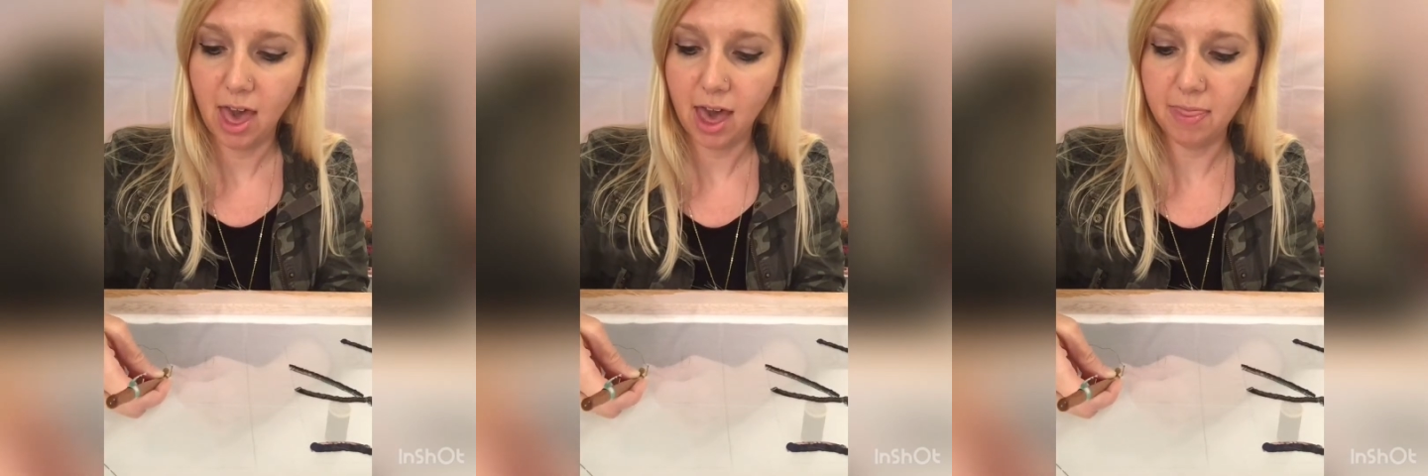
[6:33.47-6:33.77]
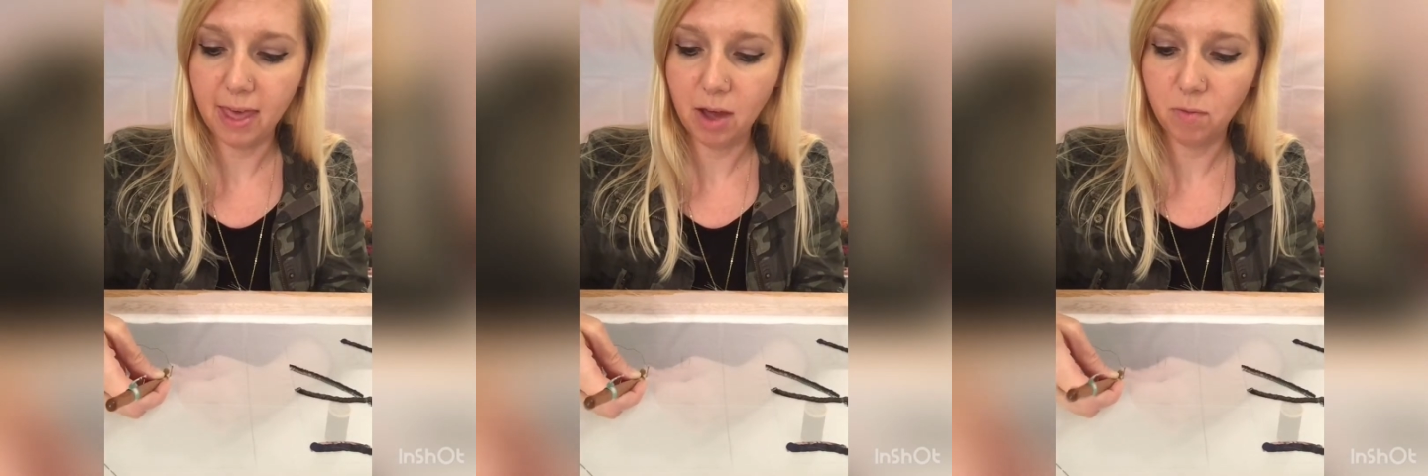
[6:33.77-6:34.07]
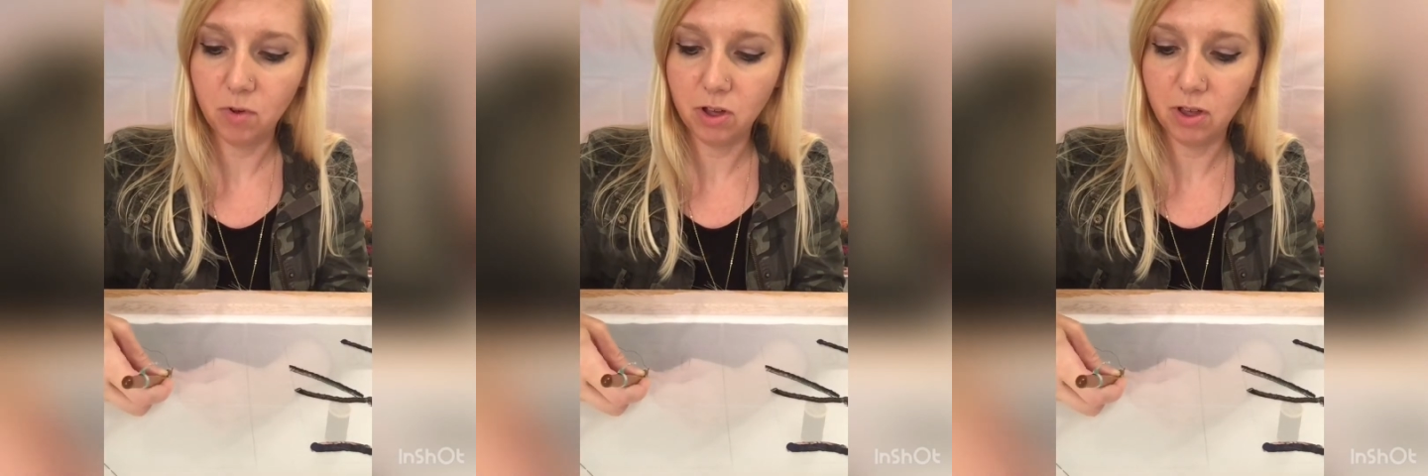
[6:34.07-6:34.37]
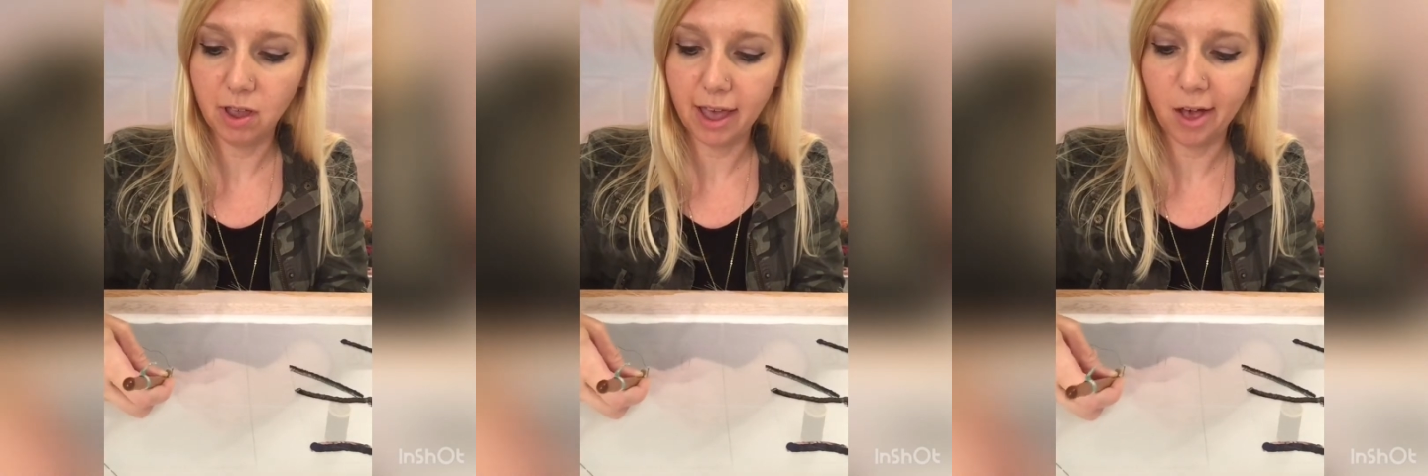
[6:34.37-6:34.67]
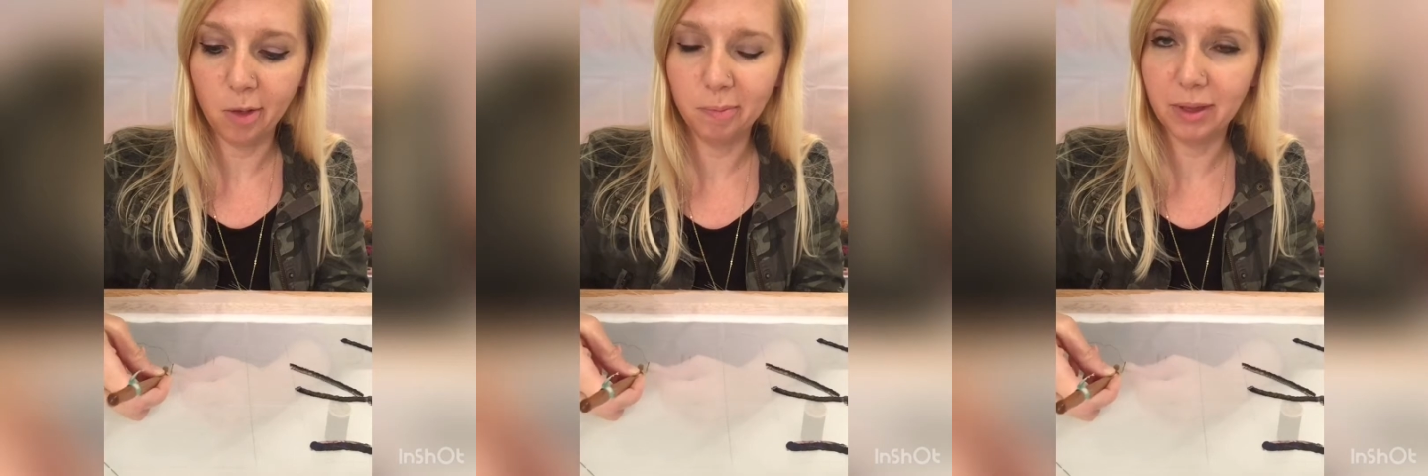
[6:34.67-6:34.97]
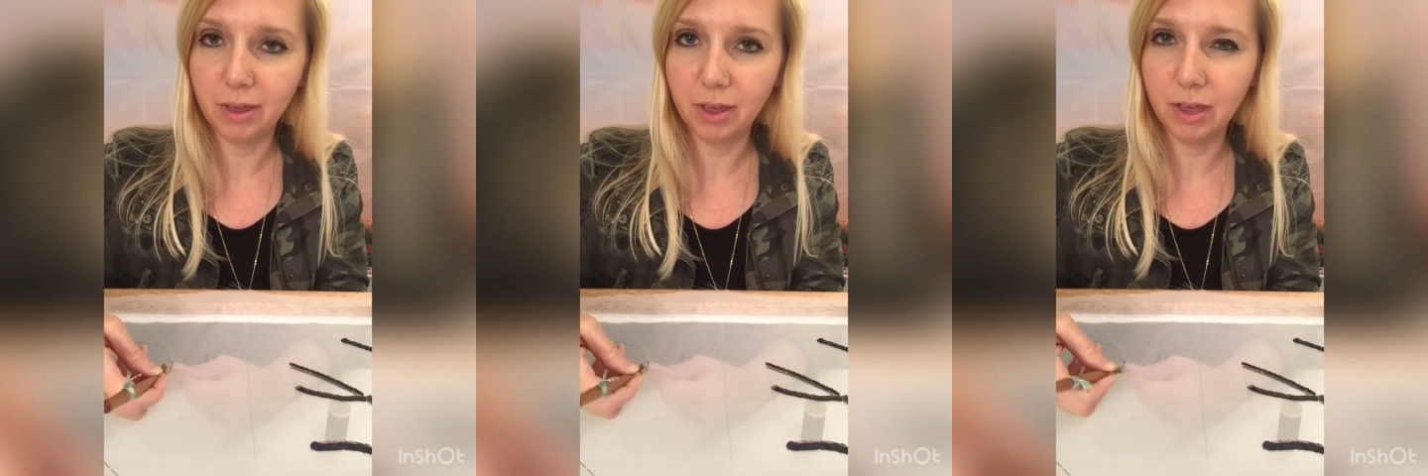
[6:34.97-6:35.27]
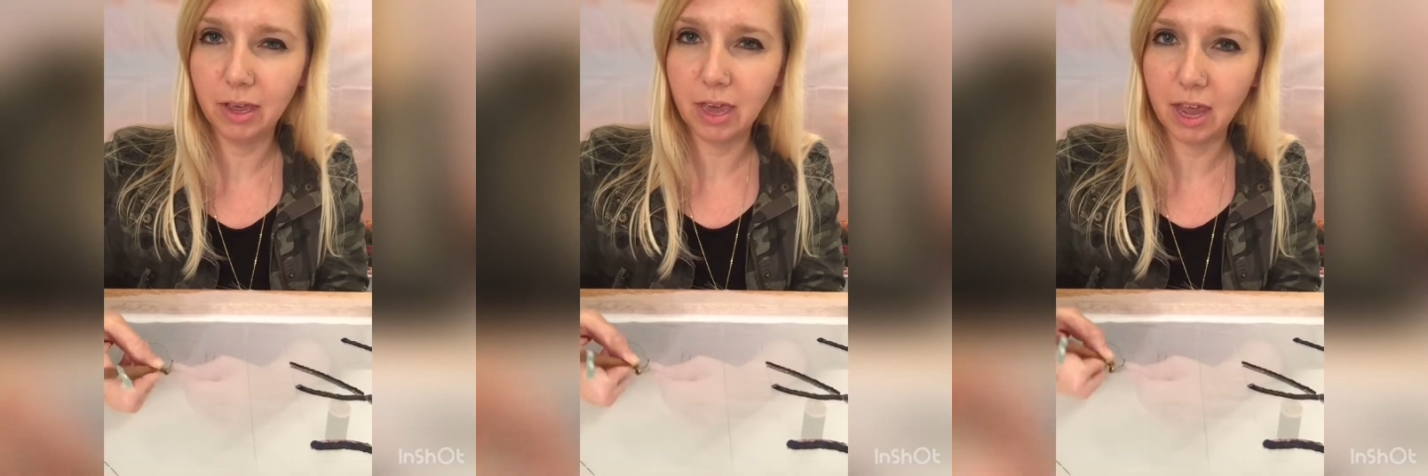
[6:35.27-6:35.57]
and that will help
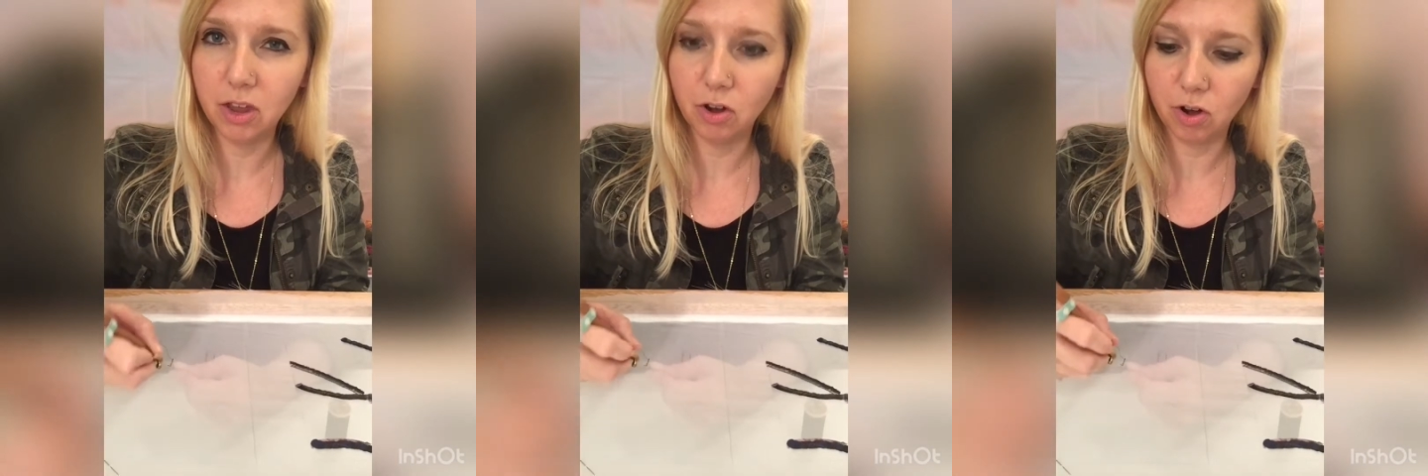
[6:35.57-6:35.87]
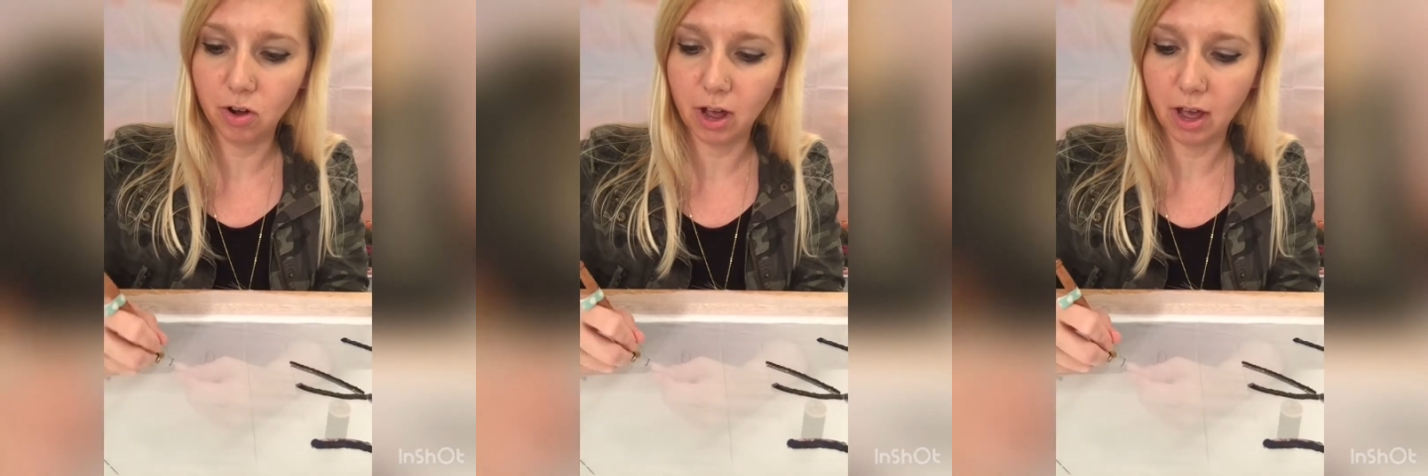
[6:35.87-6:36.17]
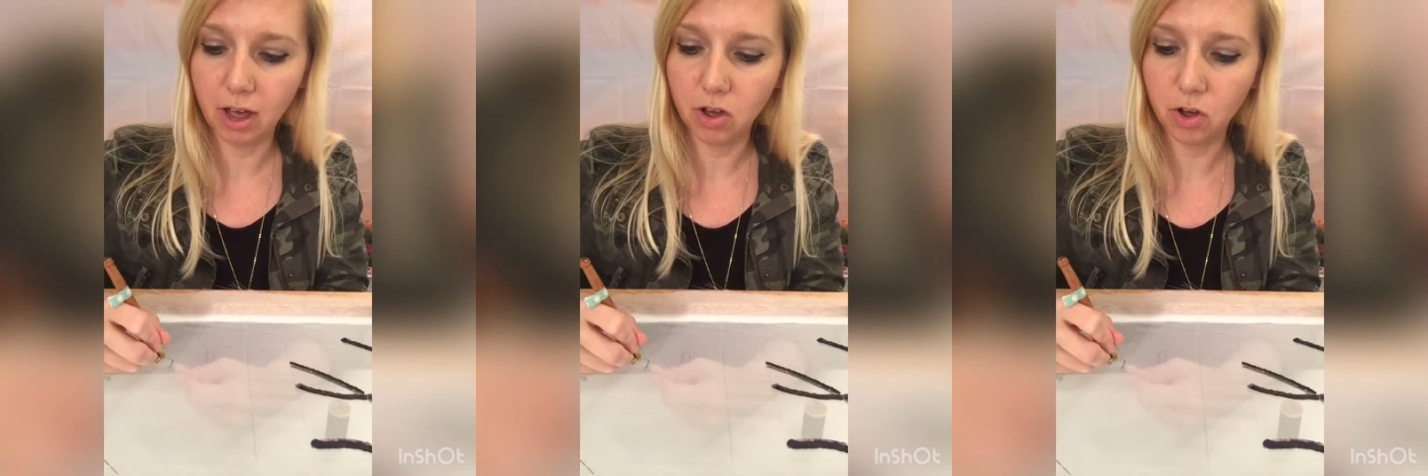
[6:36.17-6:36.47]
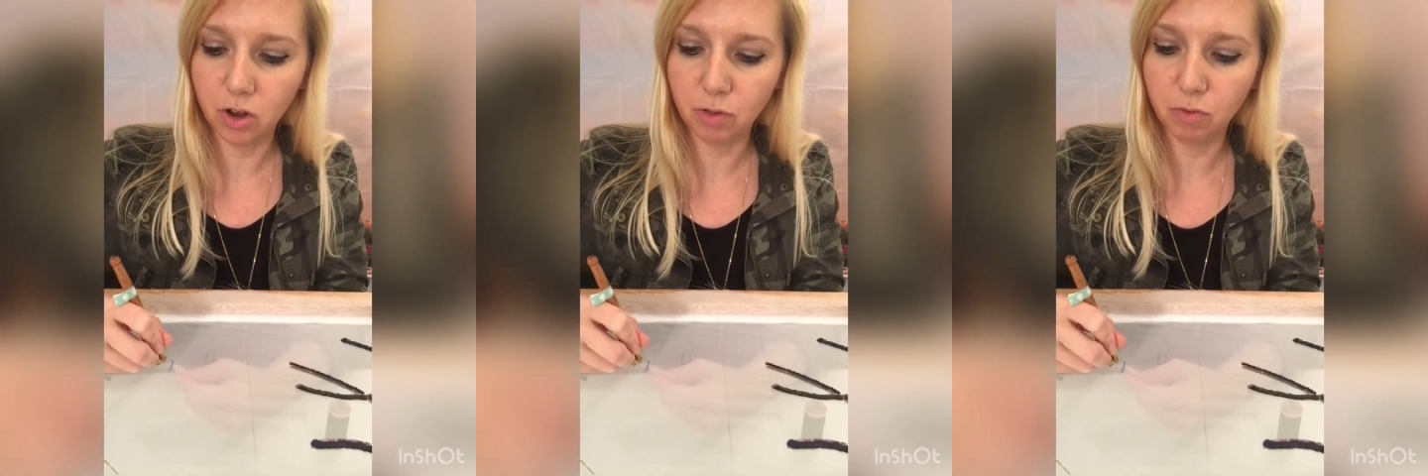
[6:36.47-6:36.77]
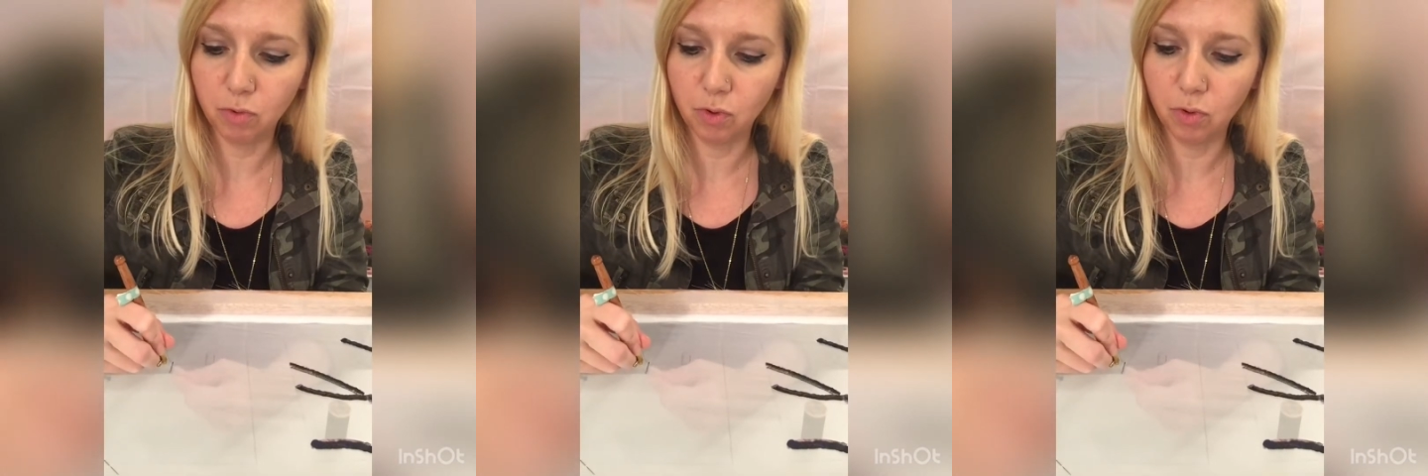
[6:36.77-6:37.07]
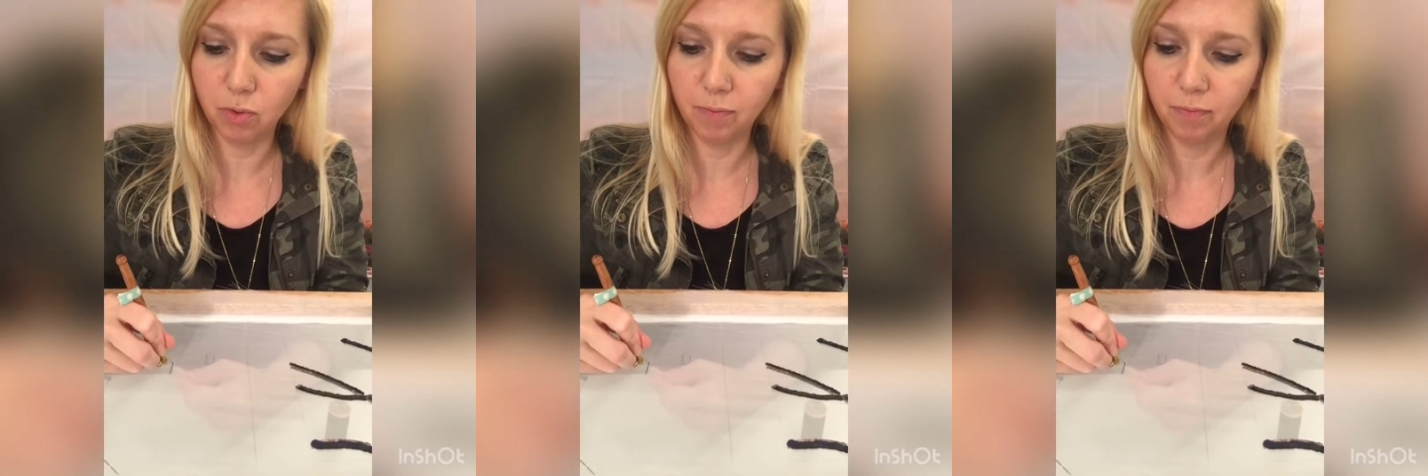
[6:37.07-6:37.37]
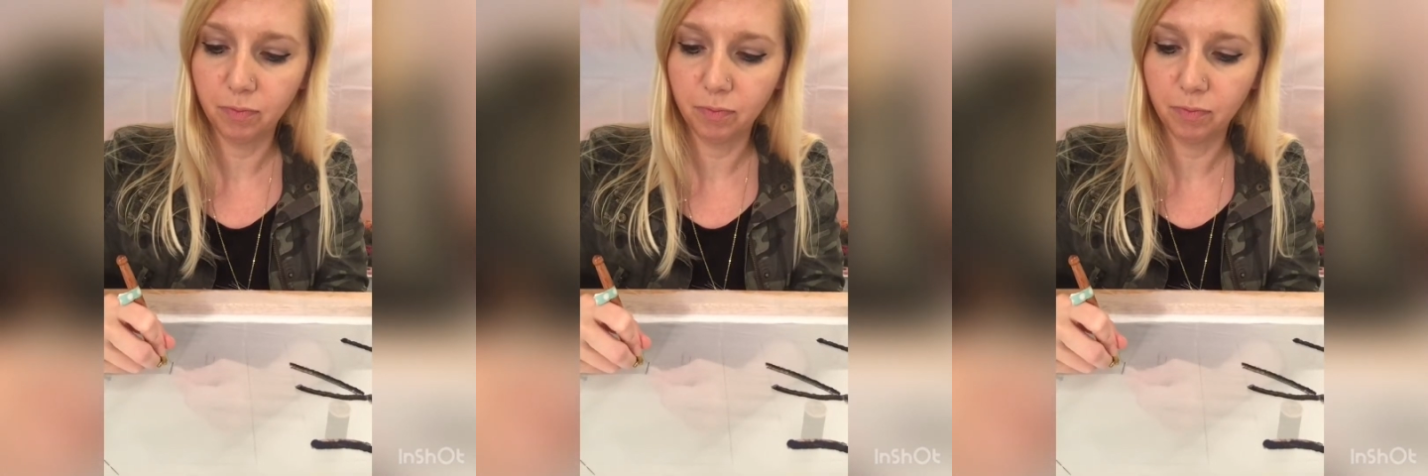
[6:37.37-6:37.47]
get your hook through